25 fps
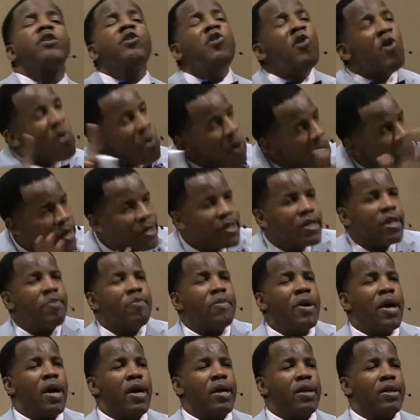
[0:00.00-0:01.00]
you want a
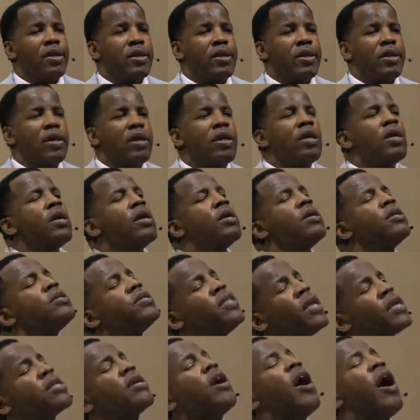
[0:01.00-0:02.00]
man.
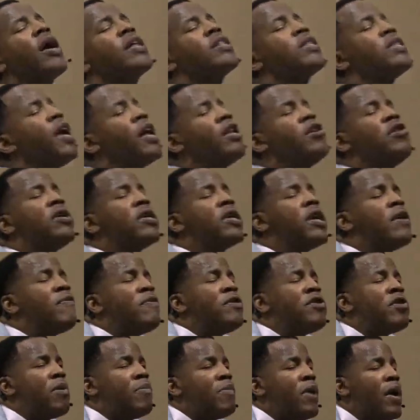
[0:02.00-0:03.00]
Did God tell you give him
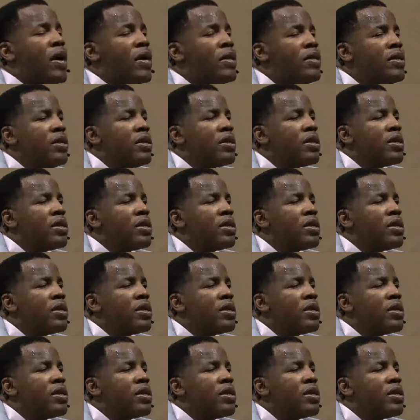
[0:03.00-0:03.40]
your man?